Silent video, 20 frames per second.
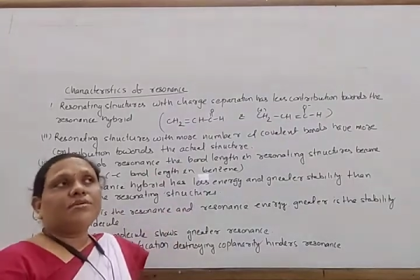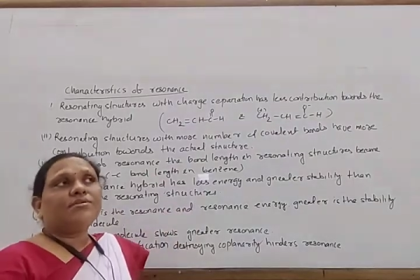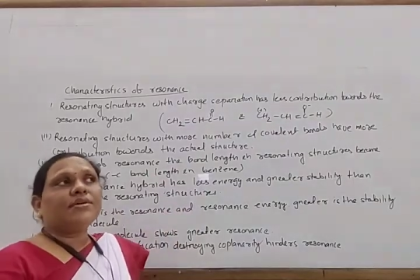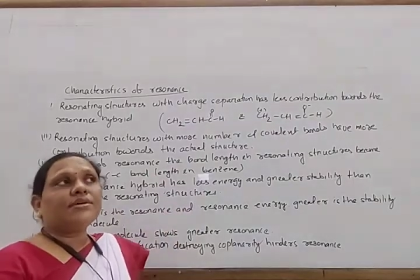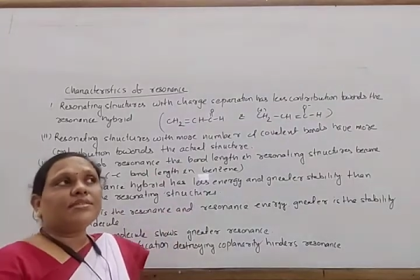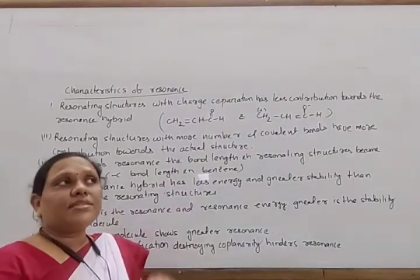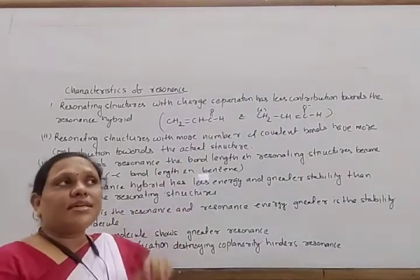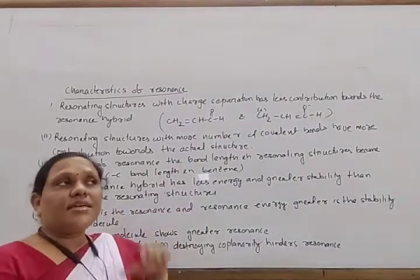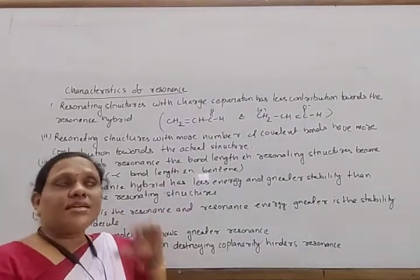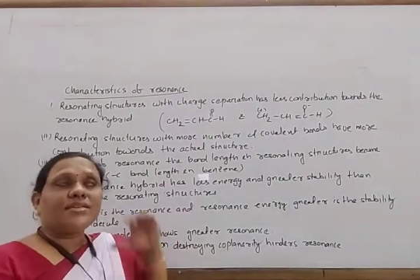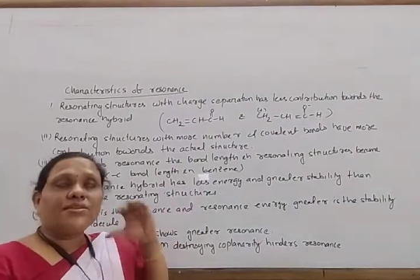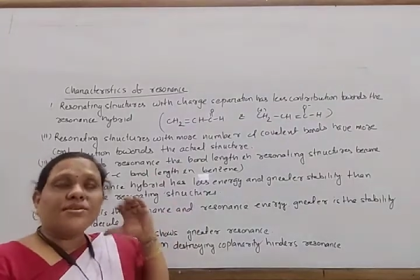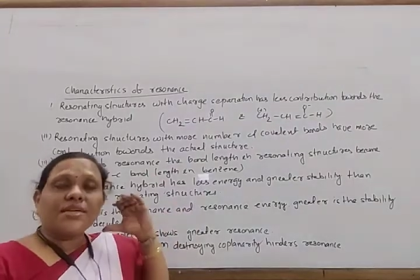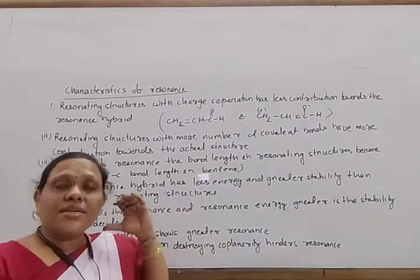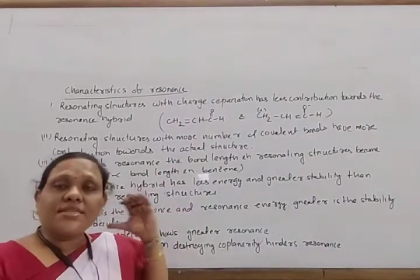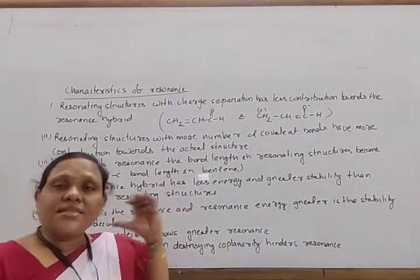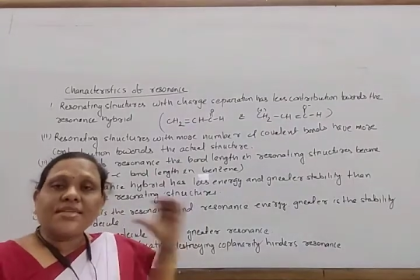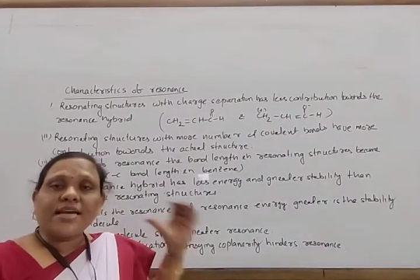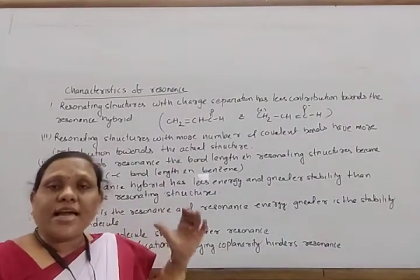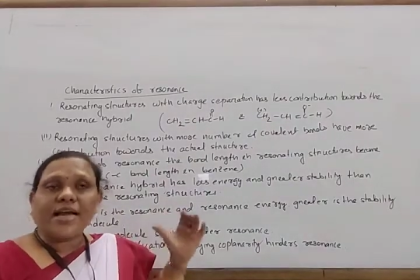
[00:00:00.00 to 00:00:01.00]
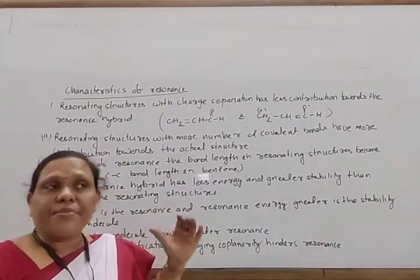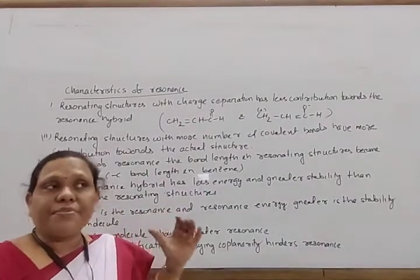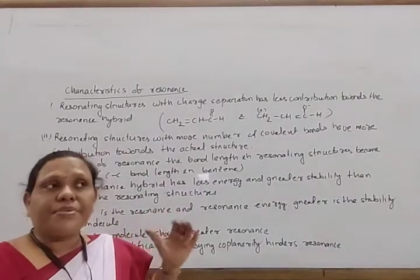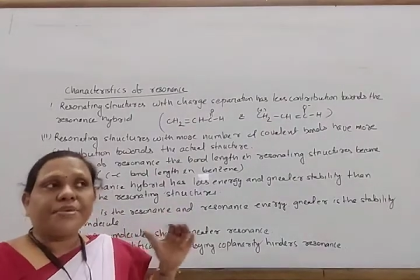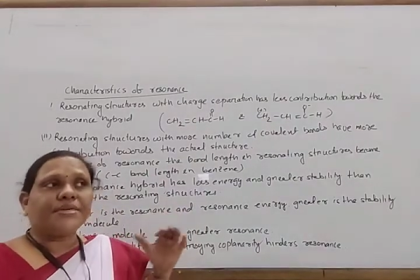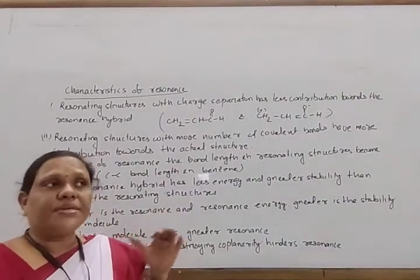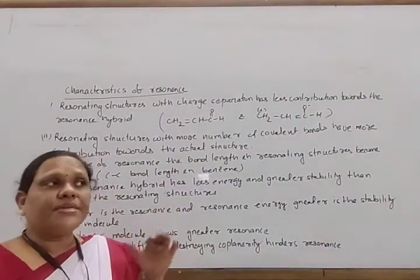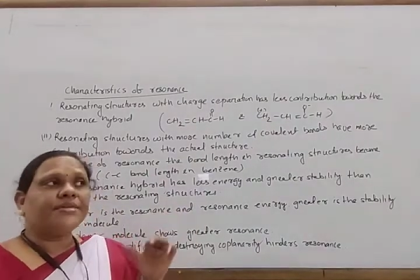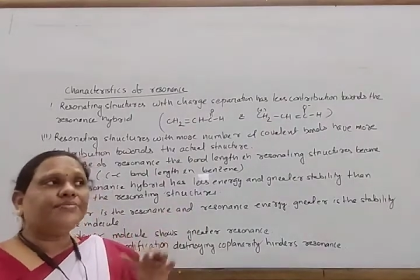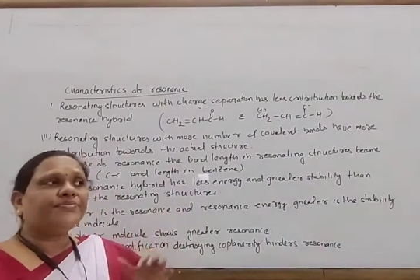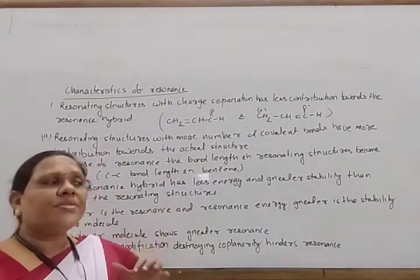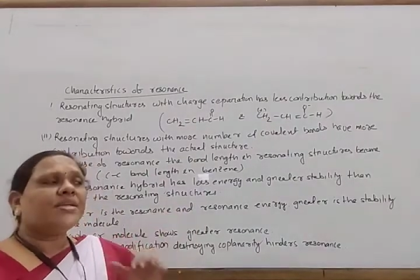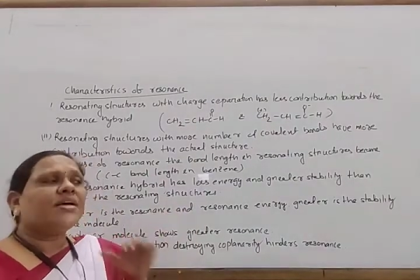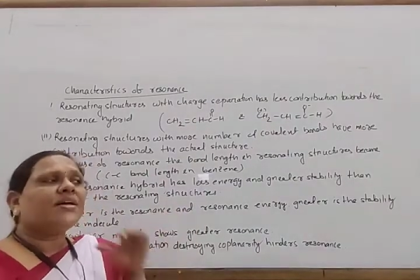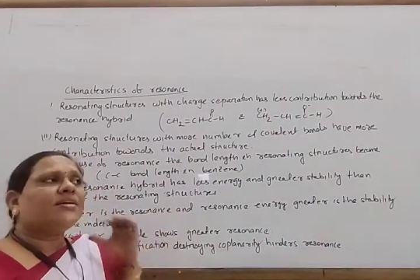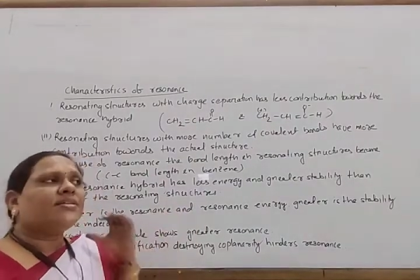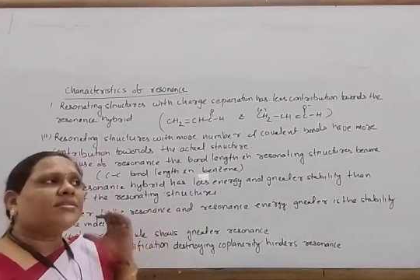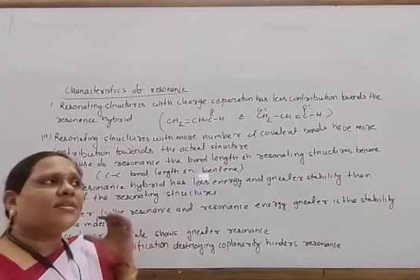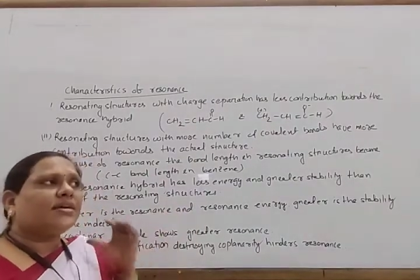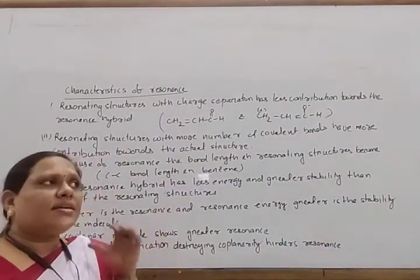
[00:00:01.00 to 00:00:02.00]
What is the resonance
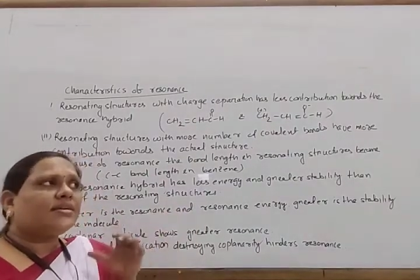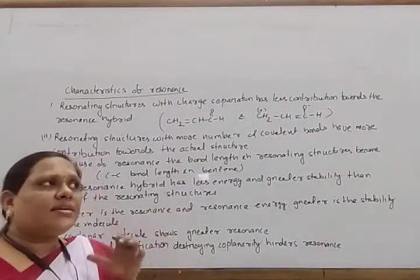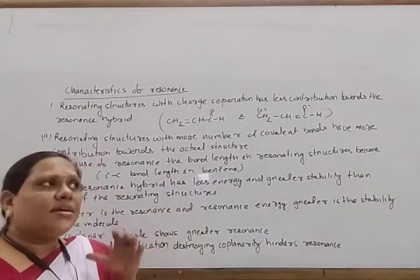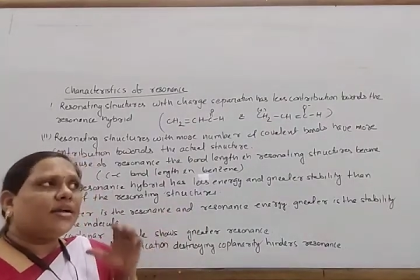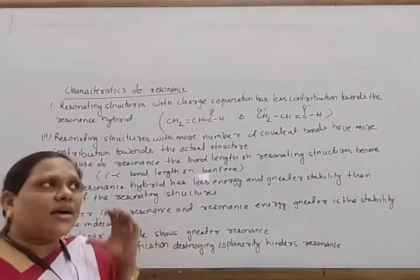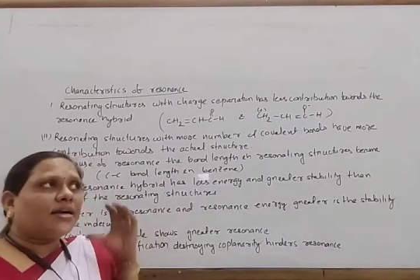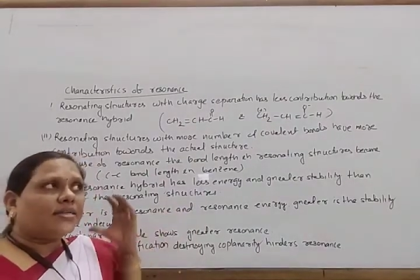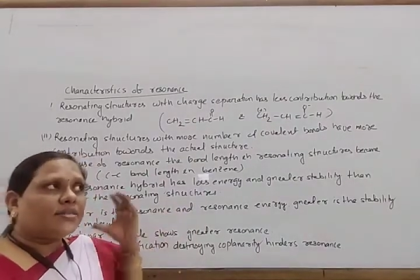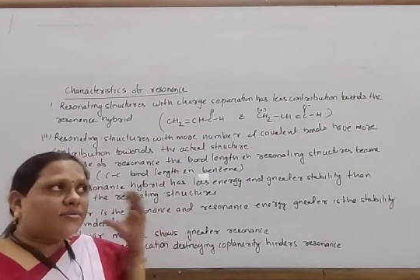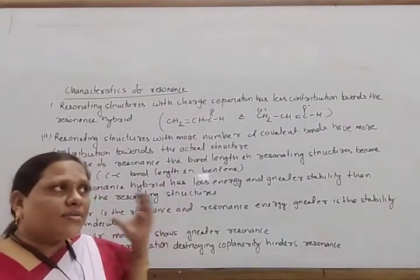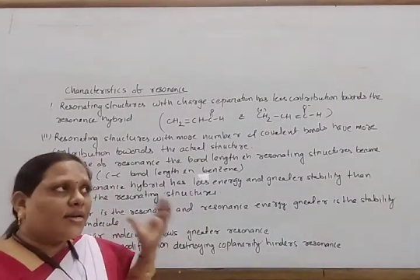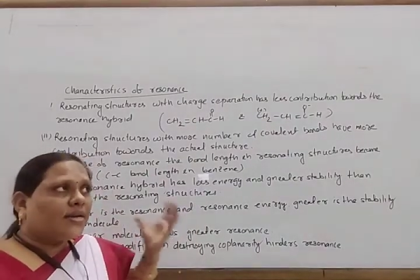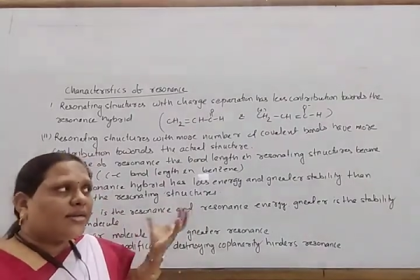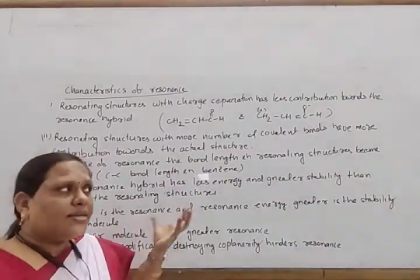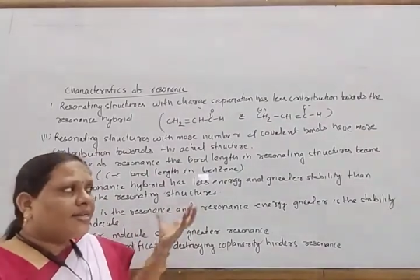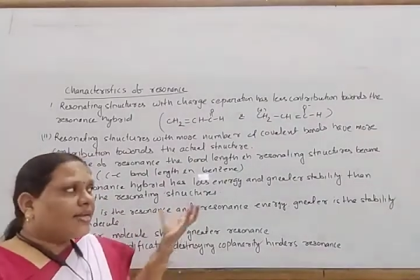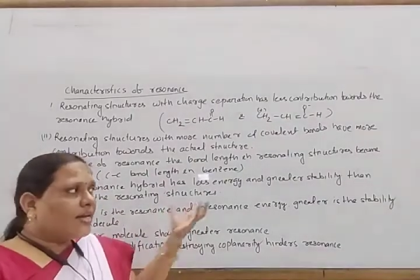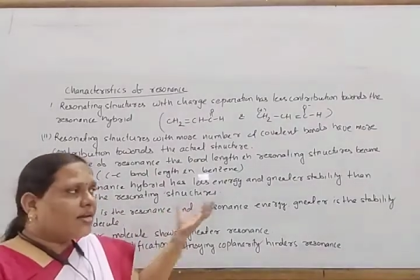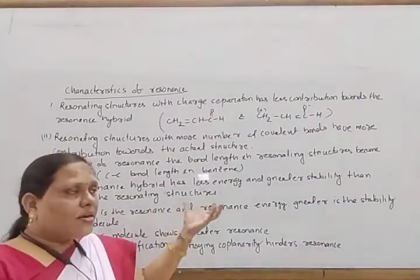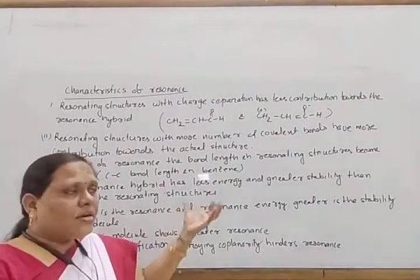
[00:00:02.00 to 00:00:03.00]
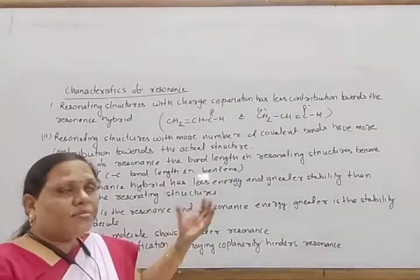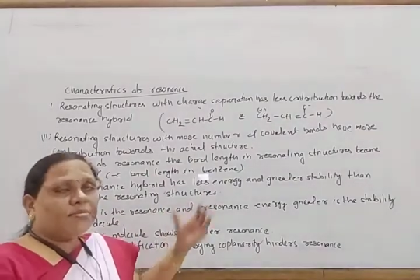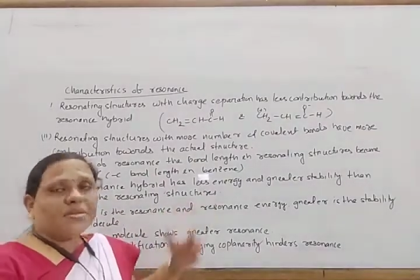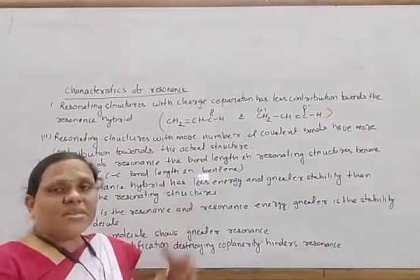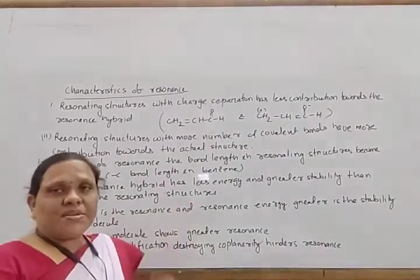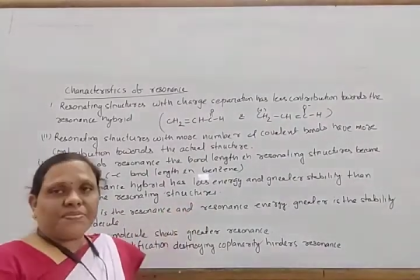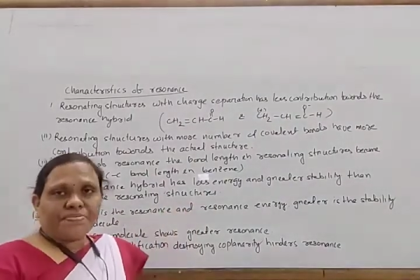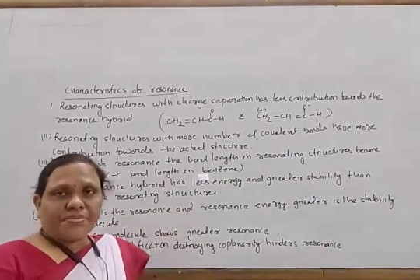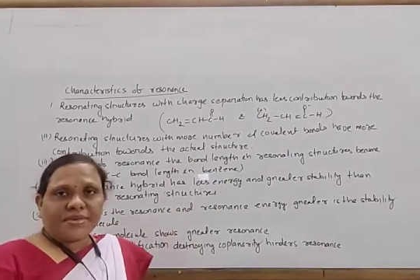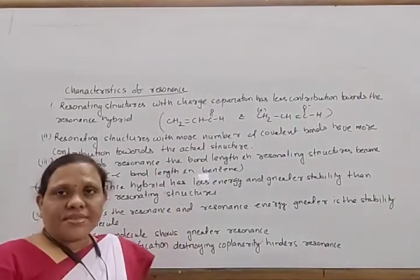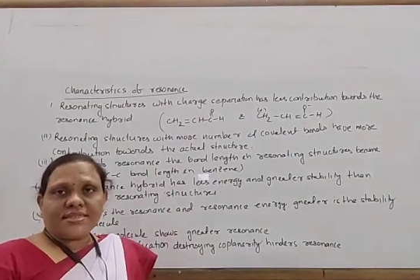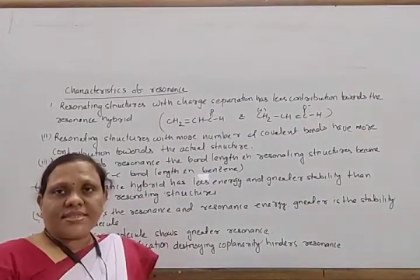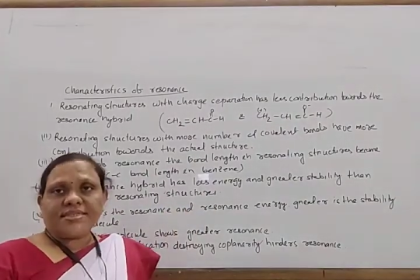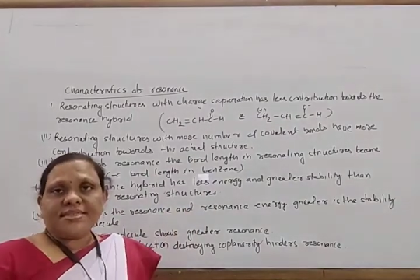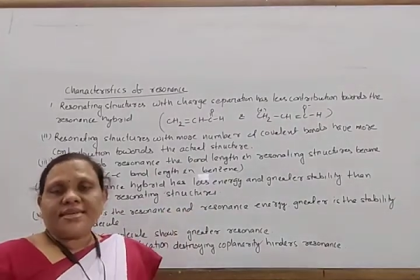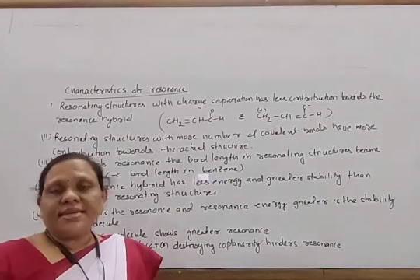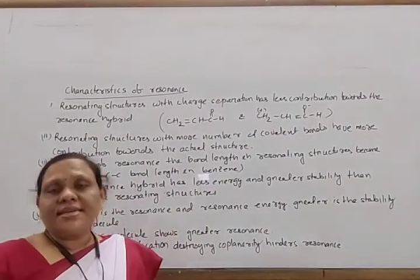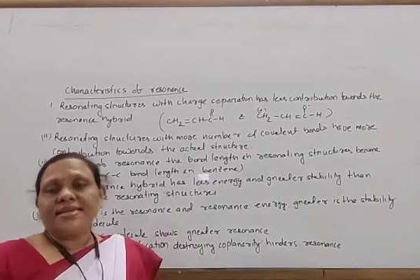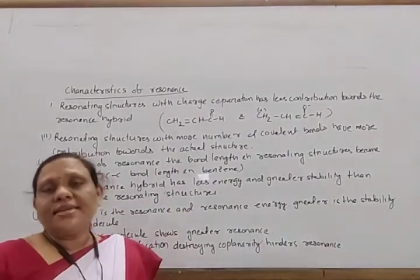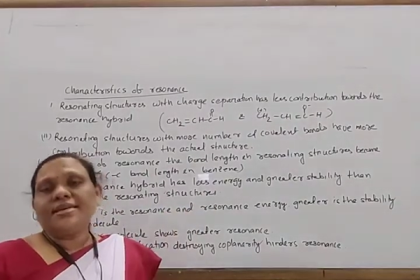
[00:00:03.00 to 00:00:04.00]
hybrid? That actually cannot be
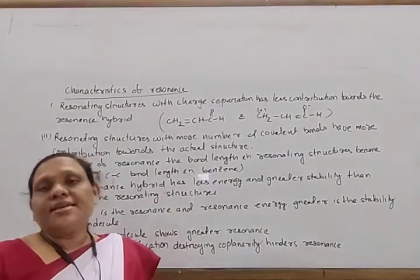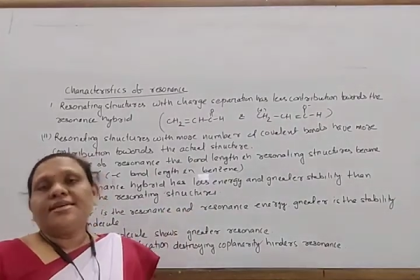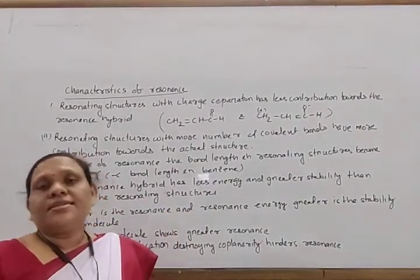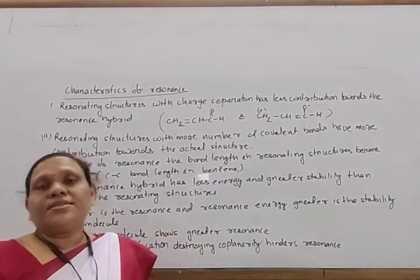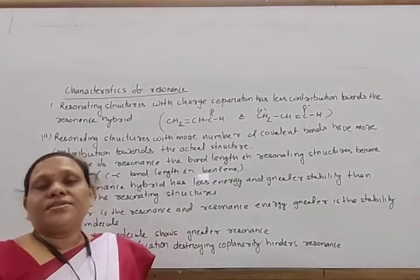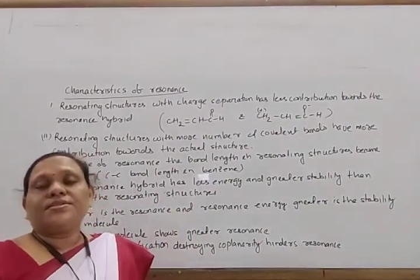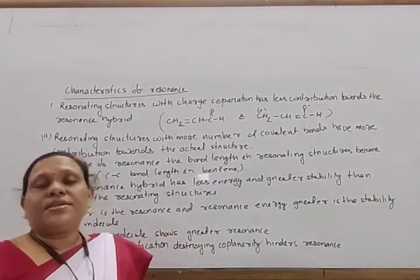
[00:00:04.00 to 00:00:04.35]
represented.